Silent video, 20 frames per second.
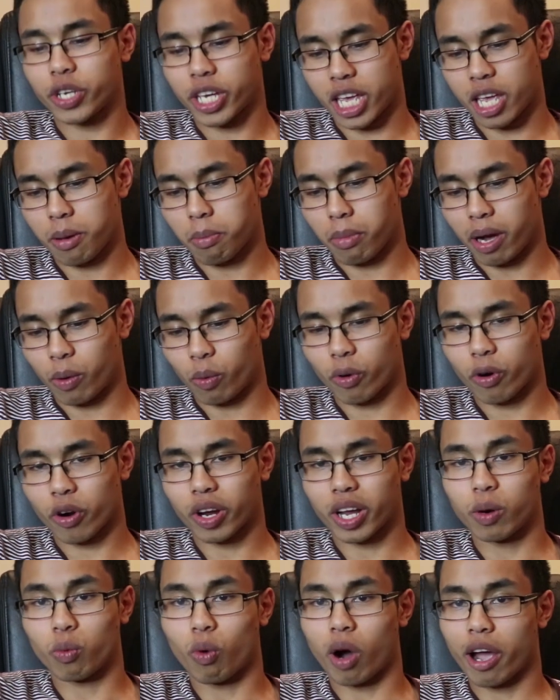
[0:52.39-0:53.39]
keep my
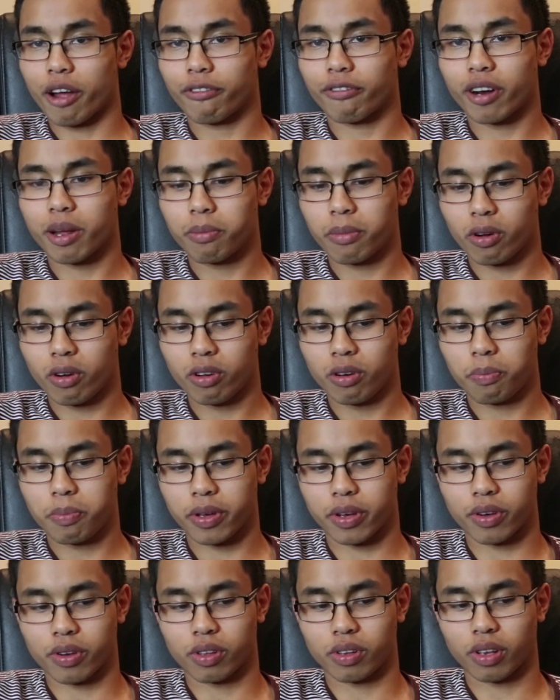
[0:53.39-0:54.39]
work in wireframe mode
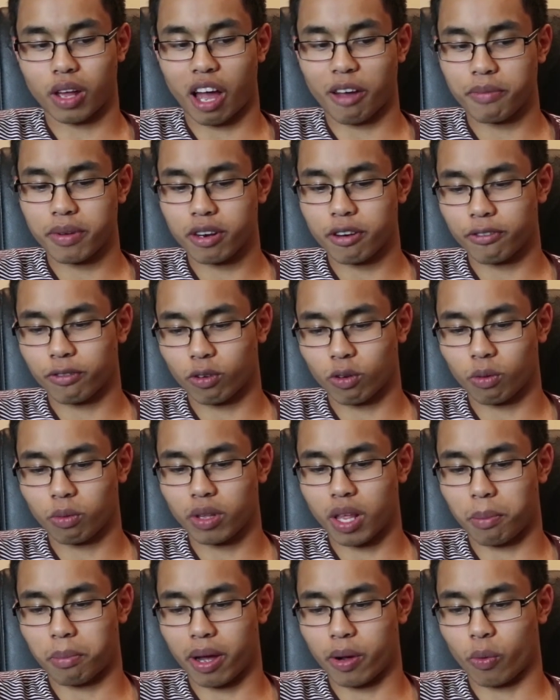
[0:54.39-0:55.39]
because I've been informed
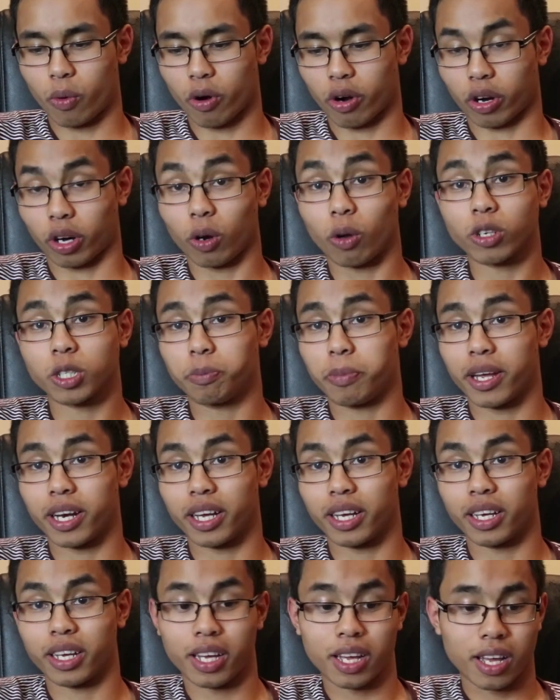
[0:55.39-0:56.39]
that my work looks
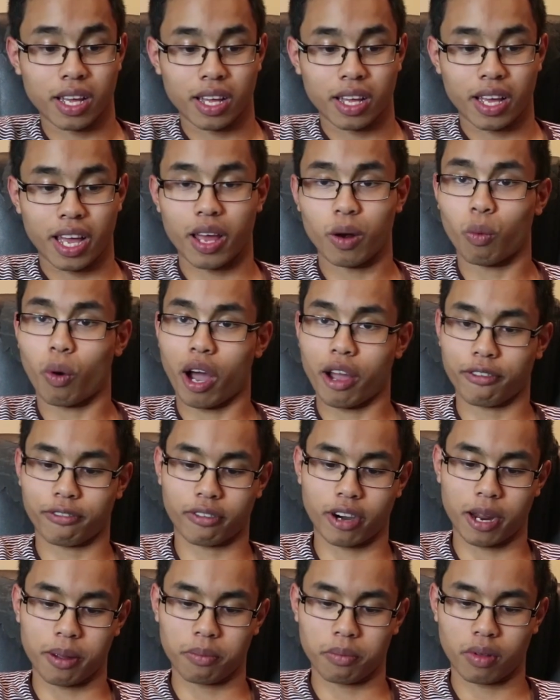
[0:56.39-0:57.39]
better in
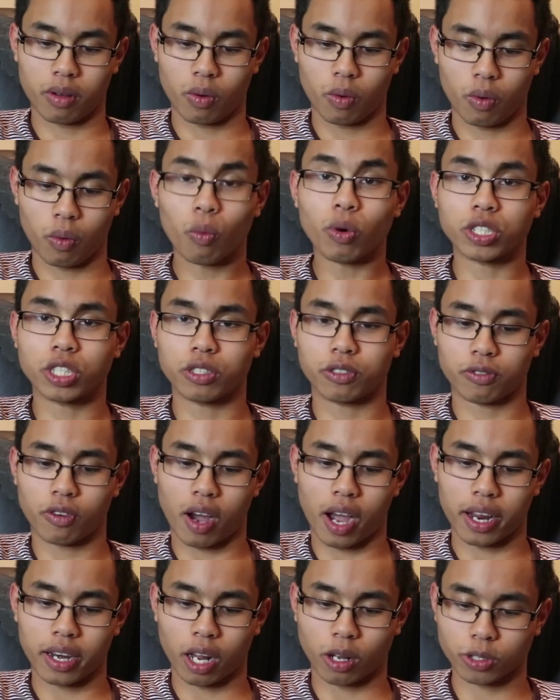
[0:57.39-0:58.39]
wireframe, which is
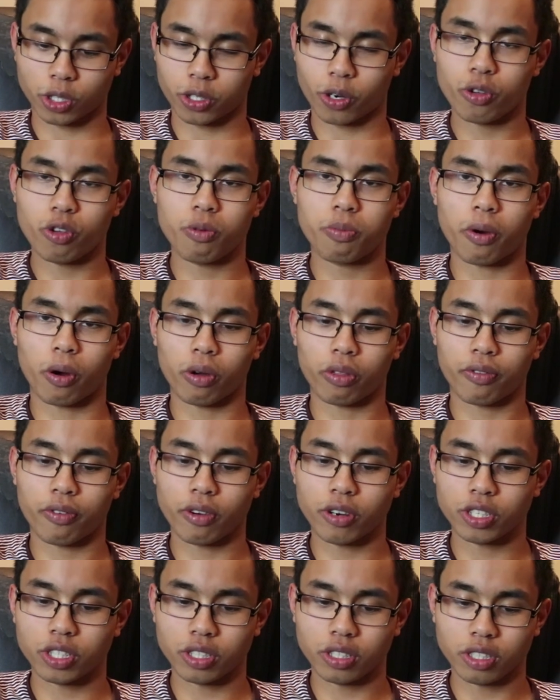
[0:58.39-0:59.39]
fine. I'll show you both
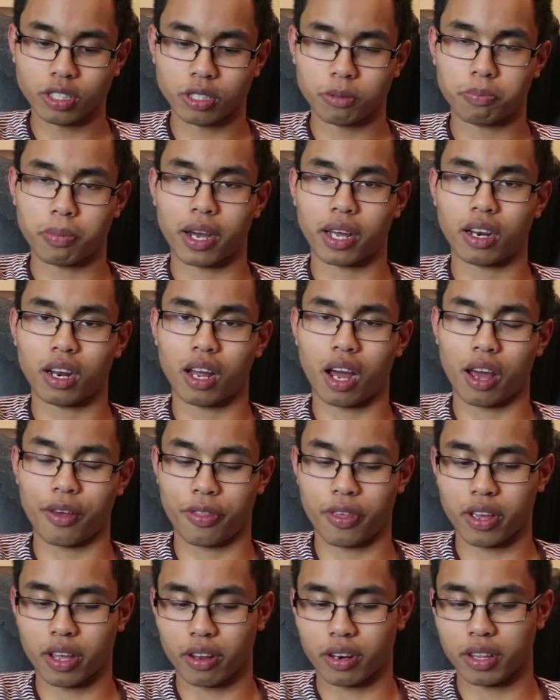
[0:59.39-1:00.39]
versions, but I
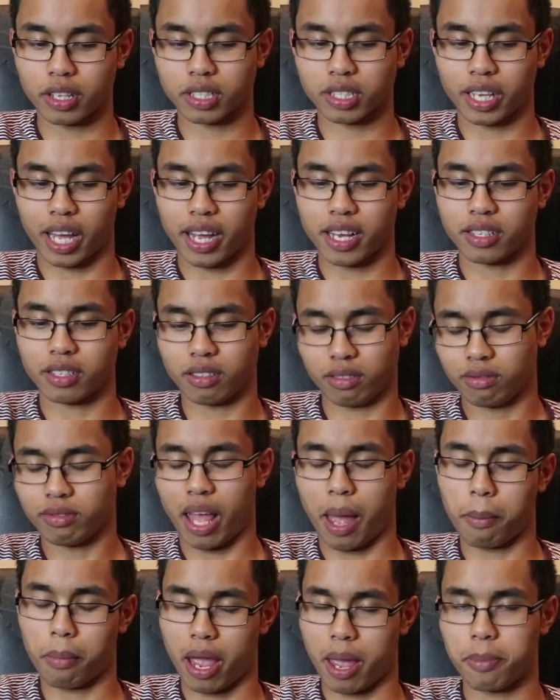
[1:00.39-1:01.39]
think in this case
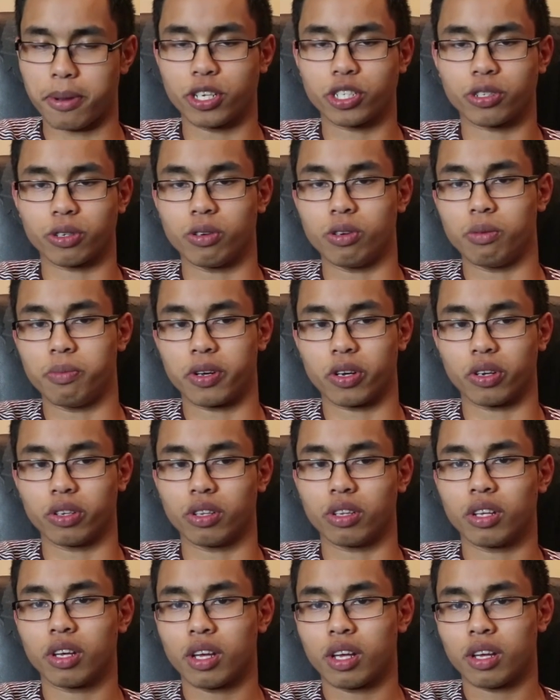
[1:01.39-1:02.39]
that may be true because
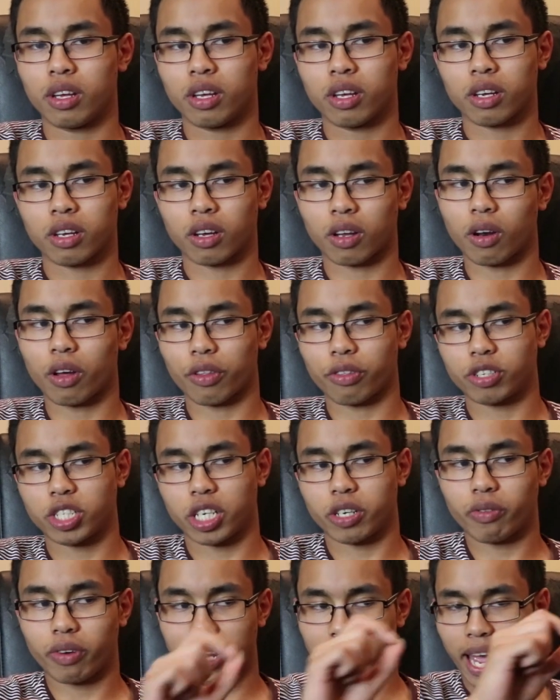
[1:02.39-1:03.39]
cloth
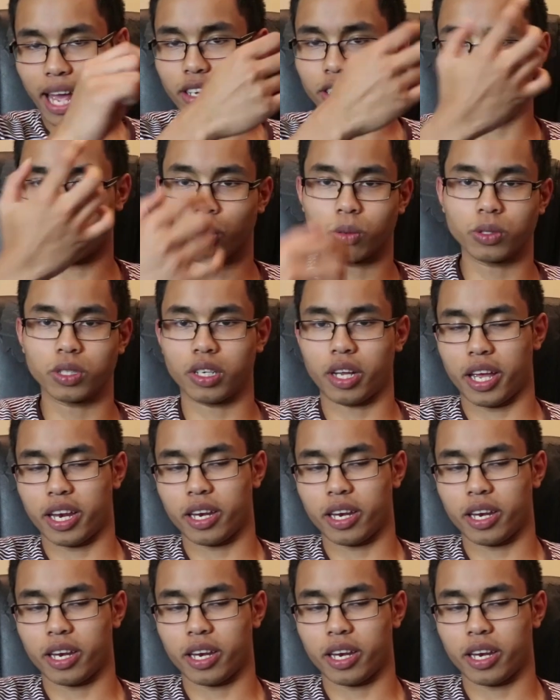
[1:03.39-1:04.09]
generally has holes in it